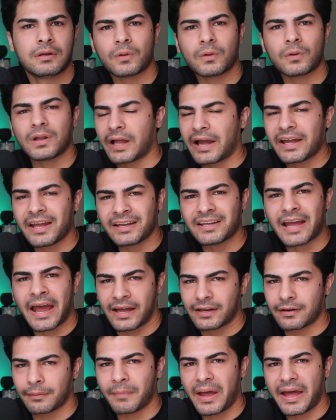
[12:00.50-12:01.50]
Well, I
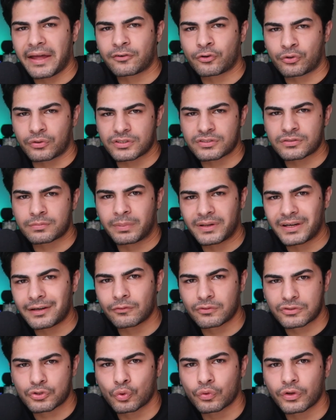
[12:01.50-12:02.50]
had a mattress, but it
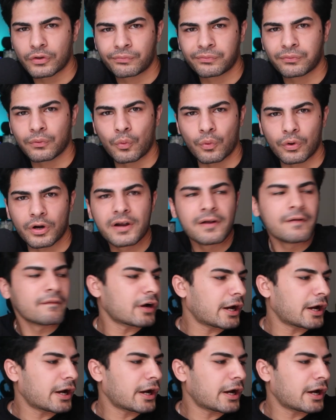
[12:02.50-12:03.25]
was on the floor.